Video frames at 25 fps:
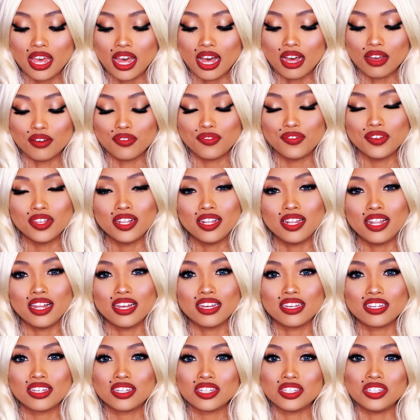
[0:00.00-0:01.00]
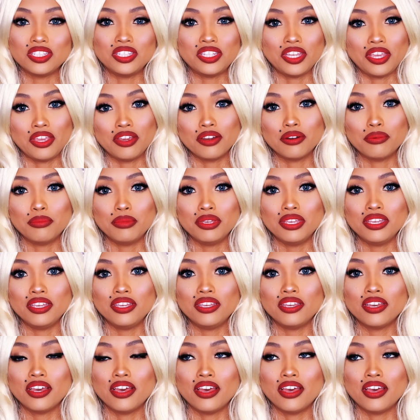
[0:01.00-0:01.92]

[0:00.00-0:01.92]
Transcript: I feel like Dare Me